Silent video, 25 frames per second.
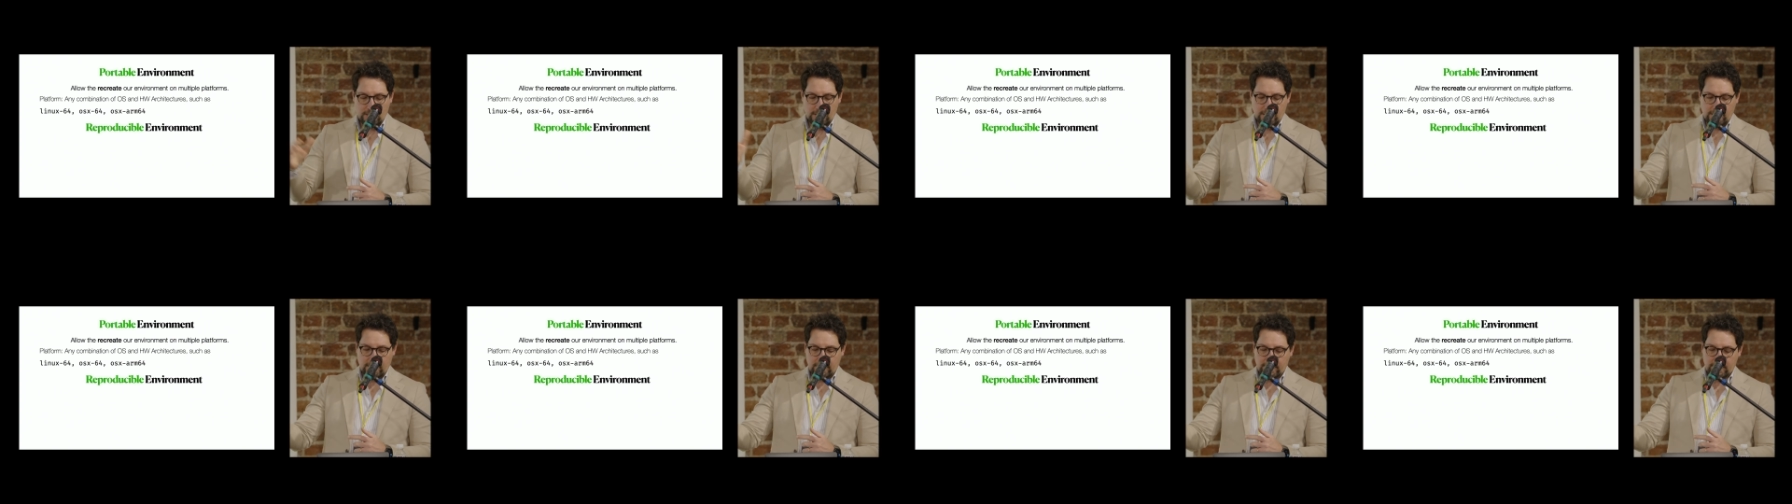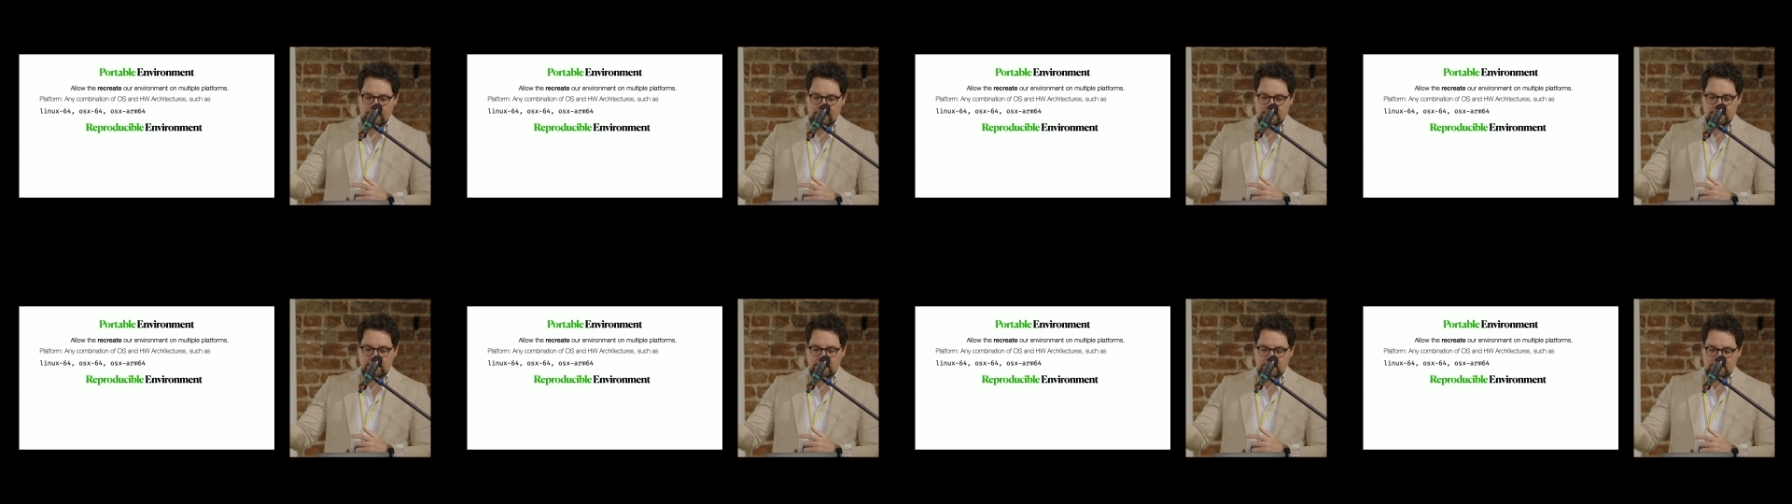and
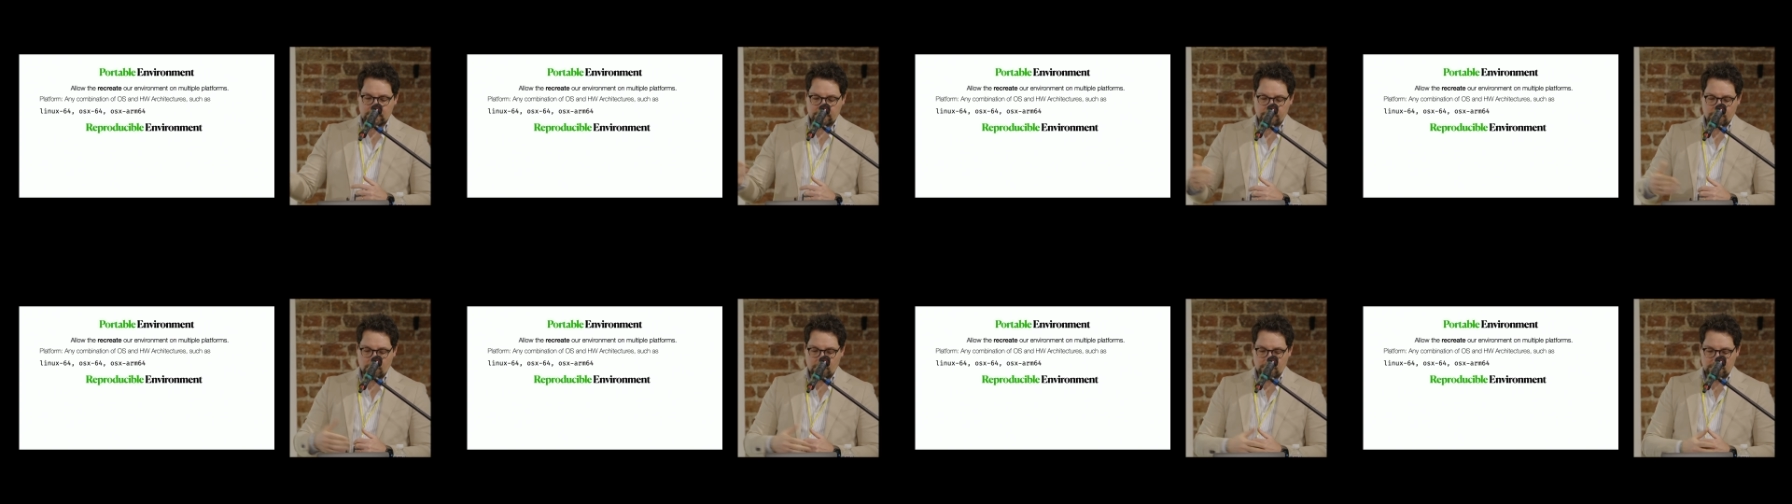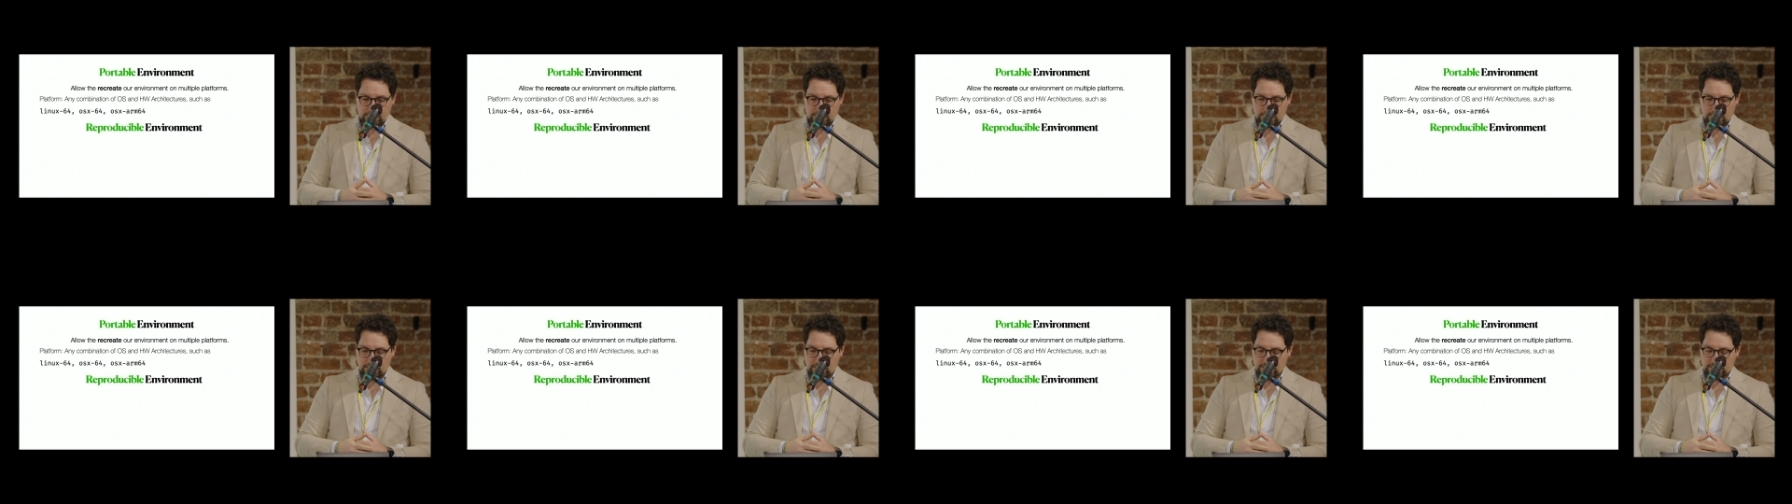Linux 64
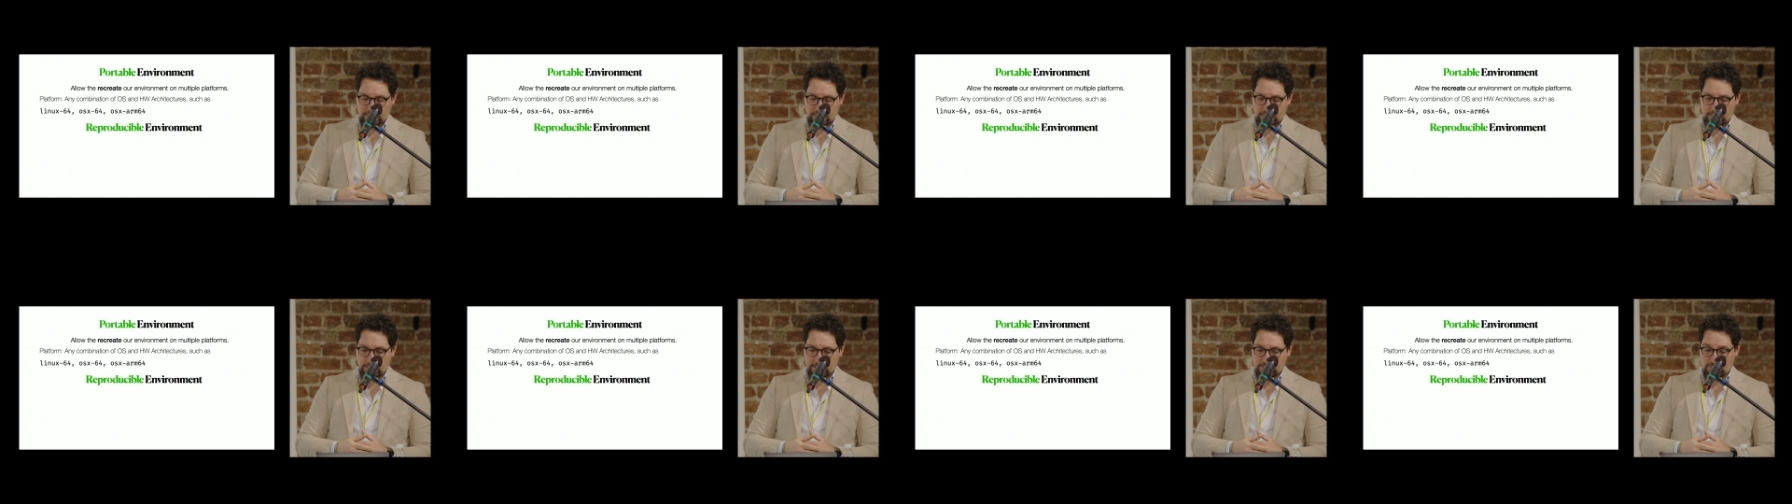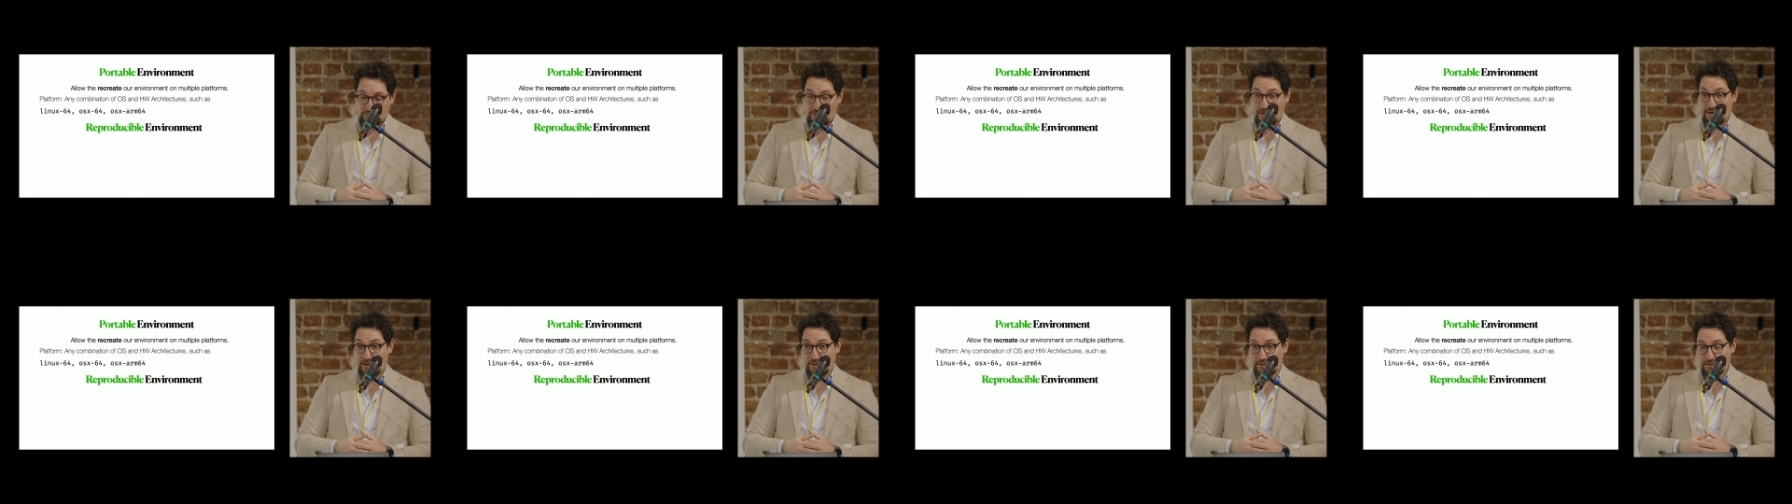as the
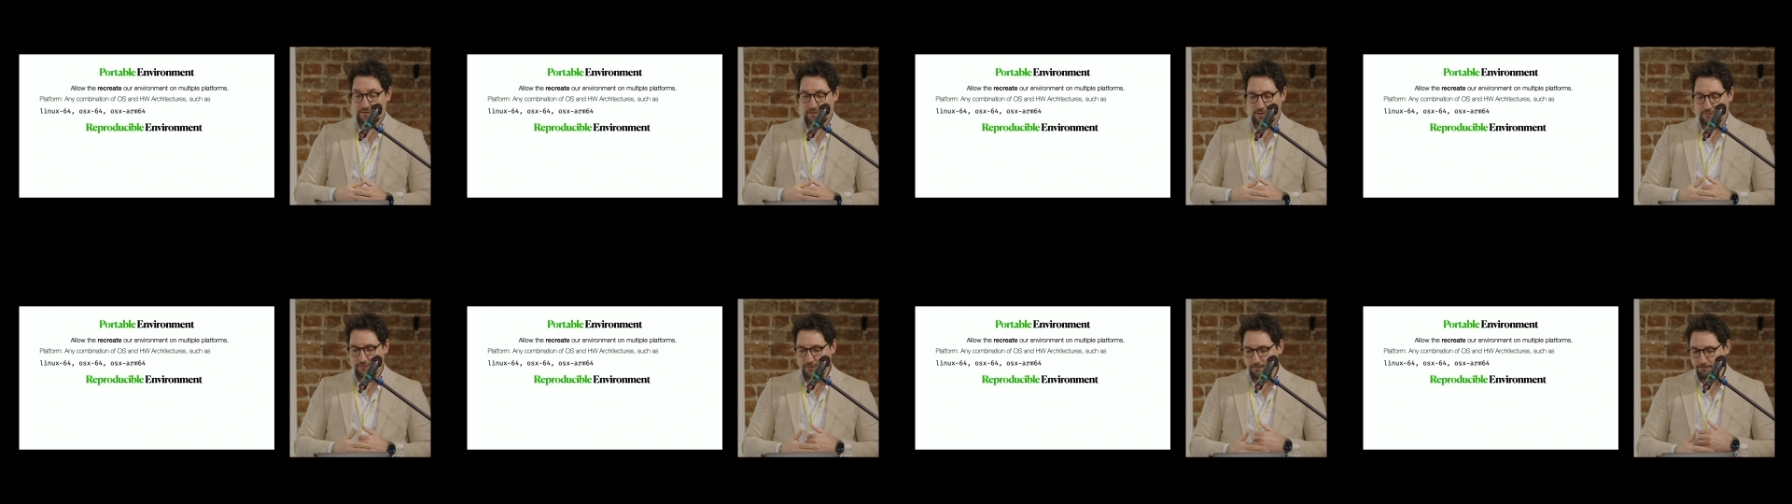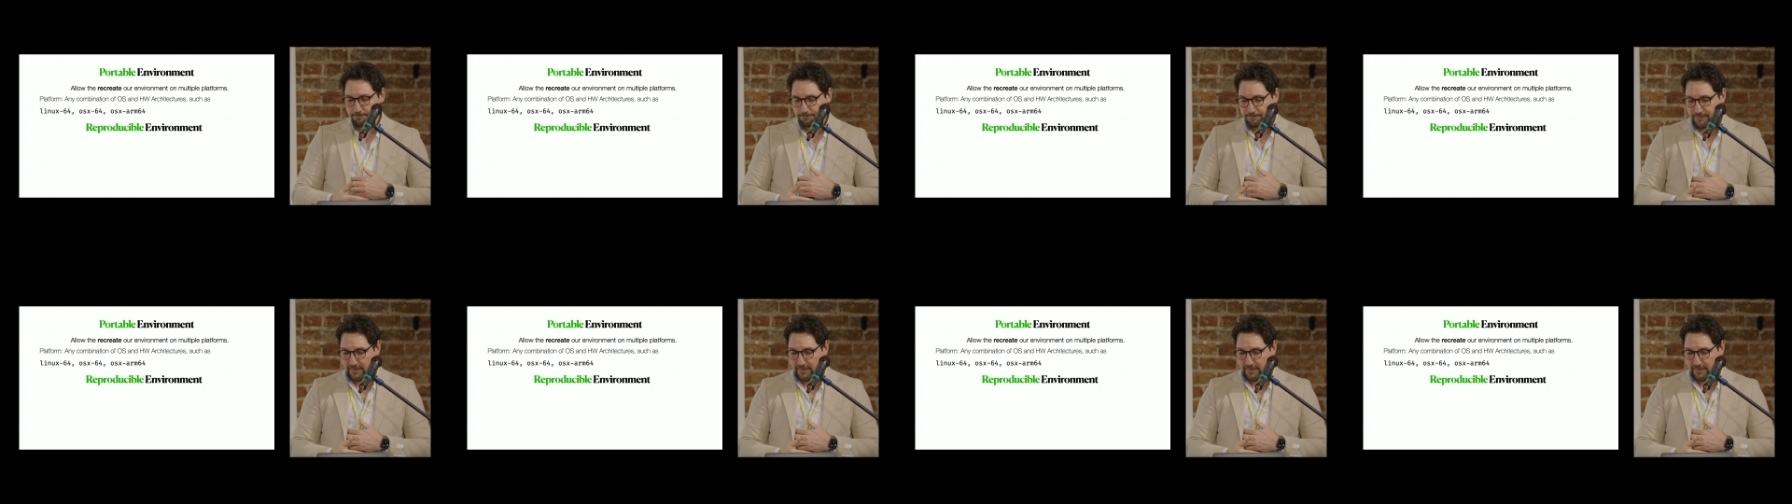training server.